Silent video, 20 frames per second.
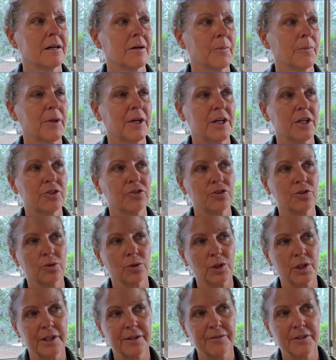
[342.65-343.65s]
because you
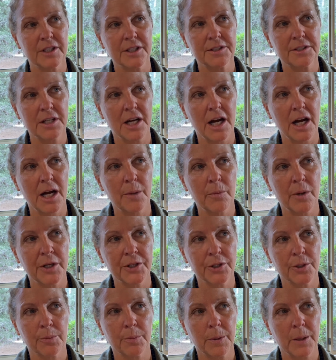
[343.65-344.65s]
live at a time on
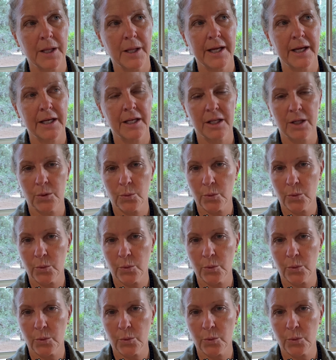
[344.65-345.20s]
your planet